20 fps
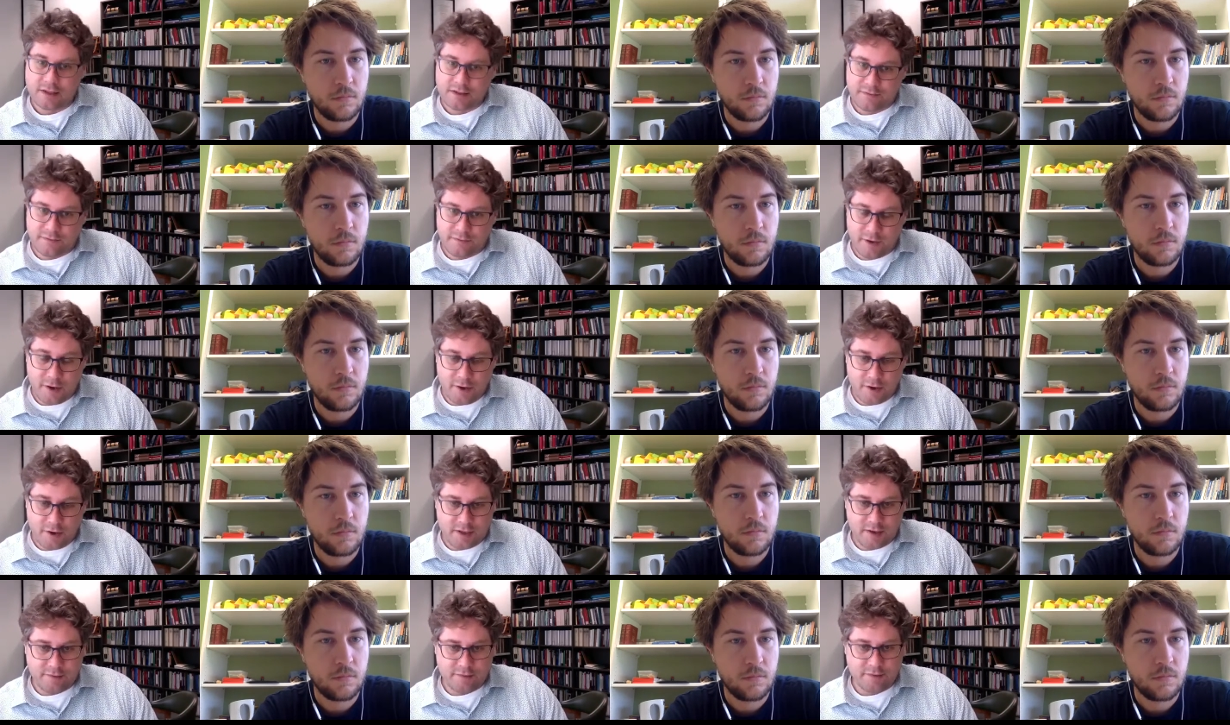Speaker 1: very
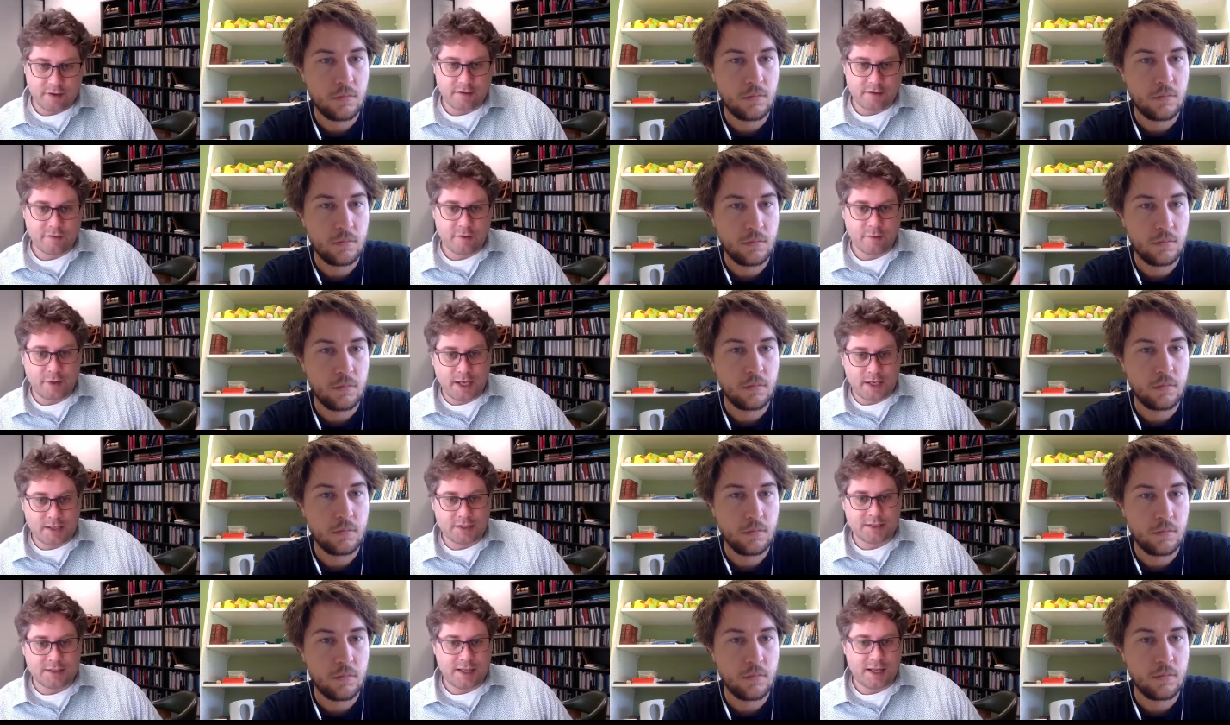different from an
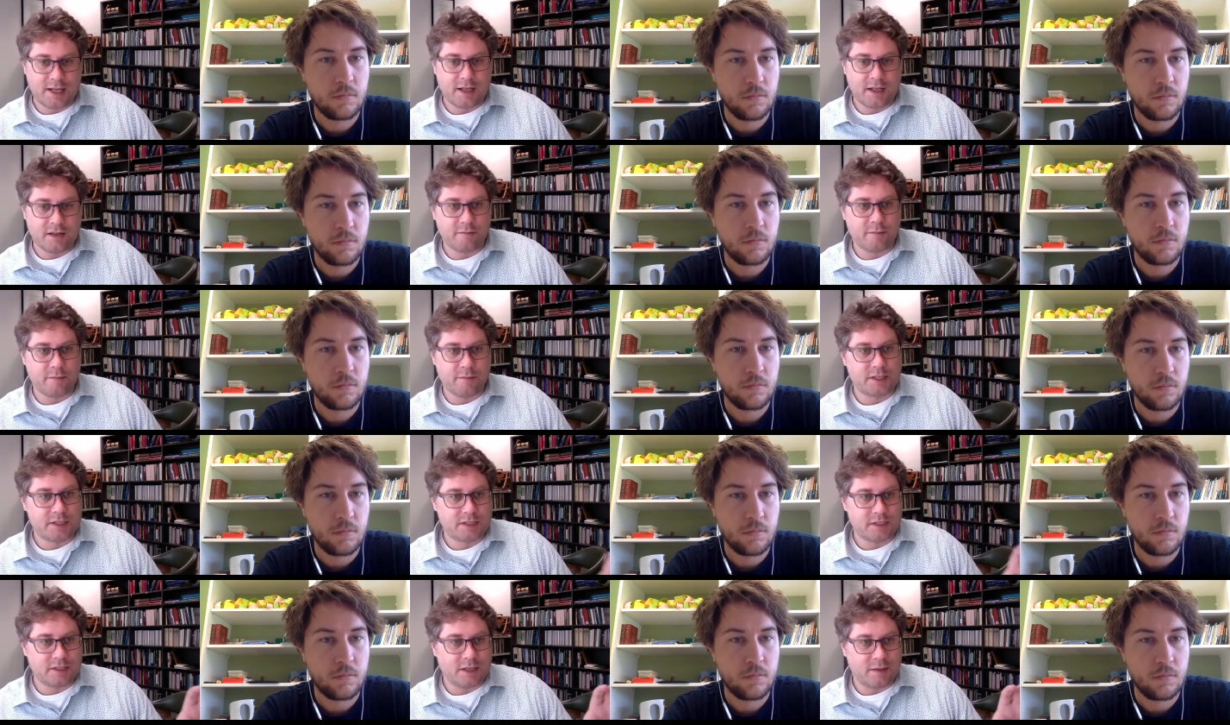understanding of
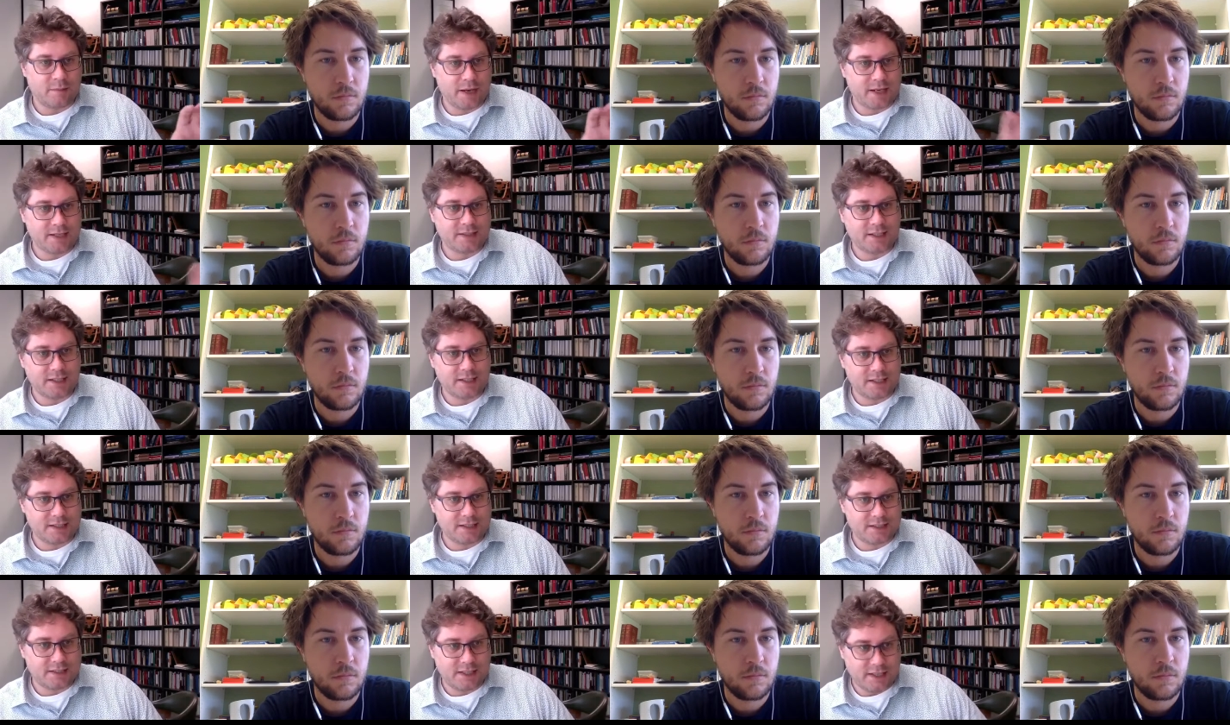mission that
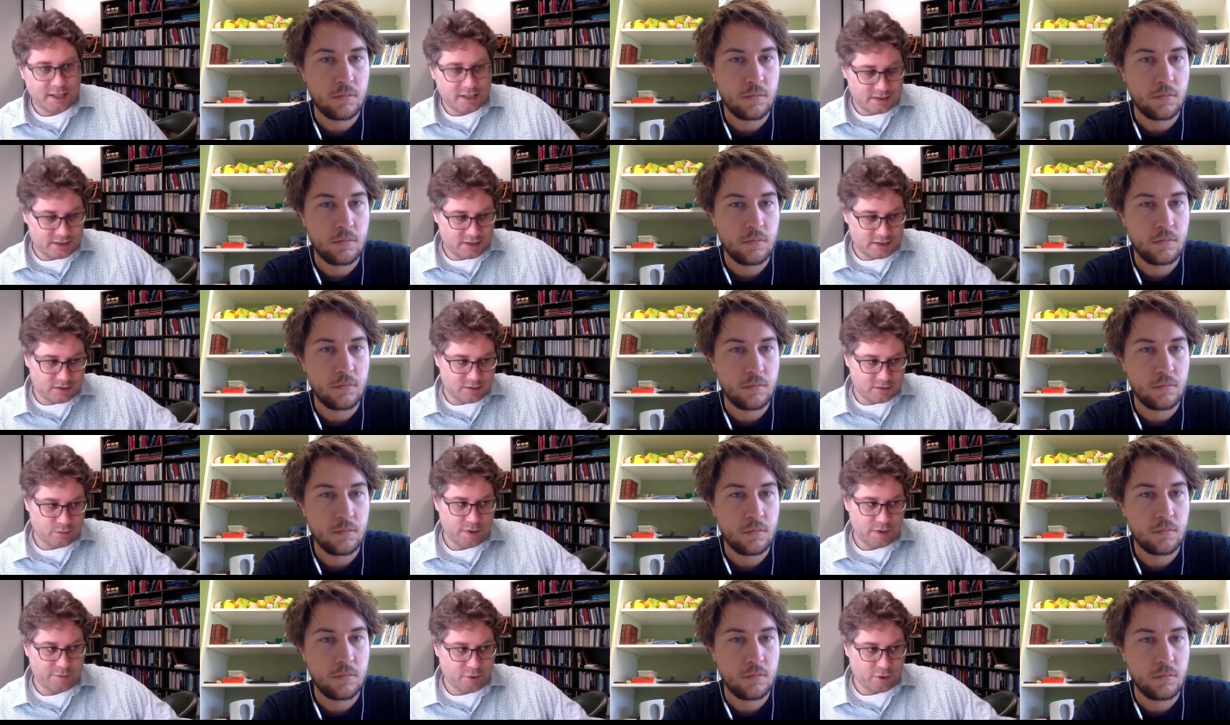basically says
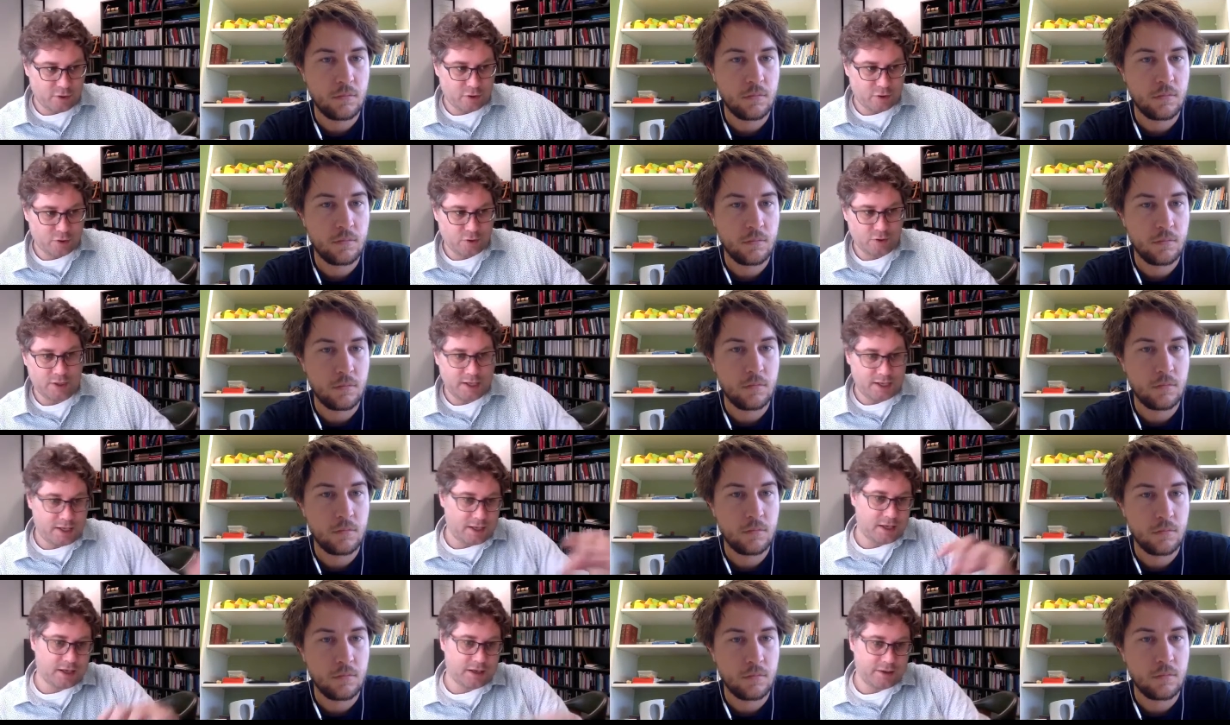we've got it all
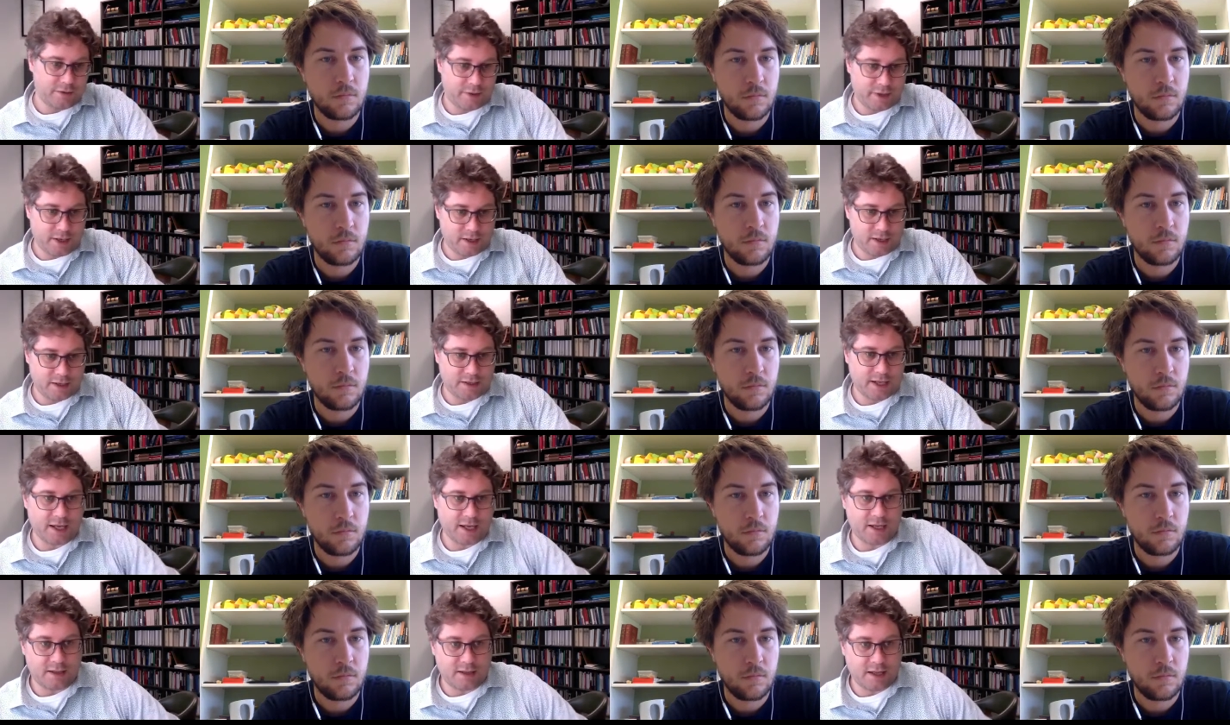here, we're going to
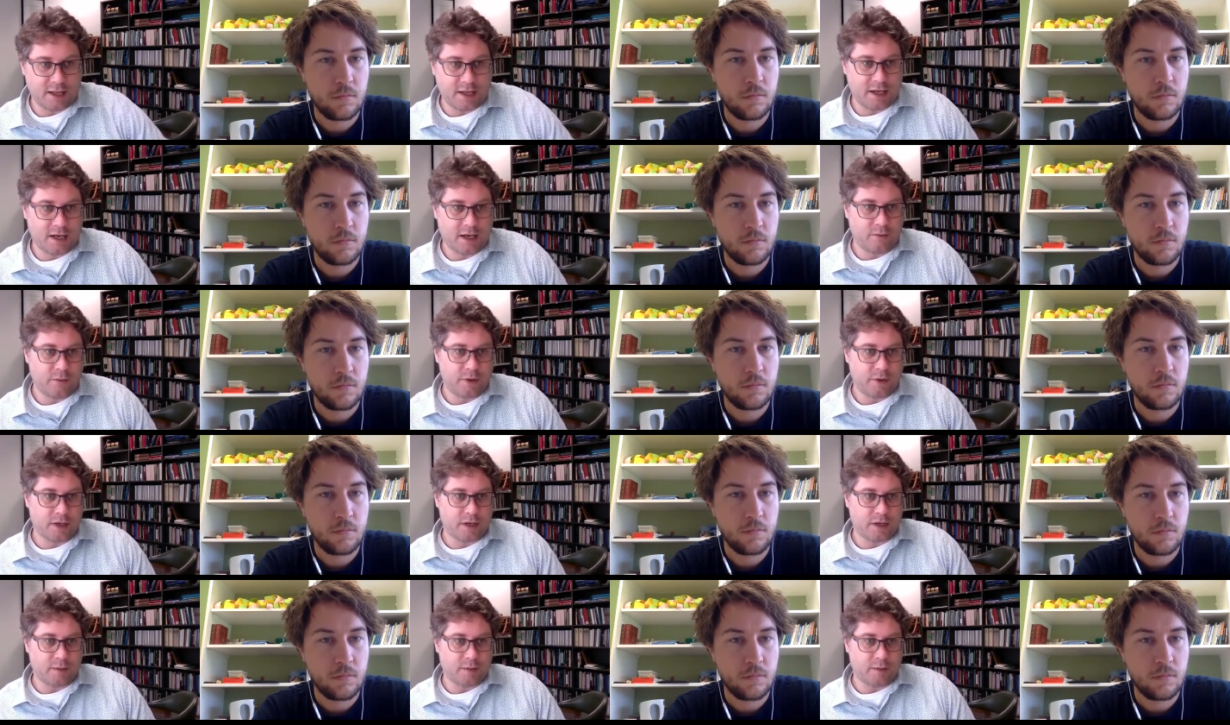take it there, and we're going to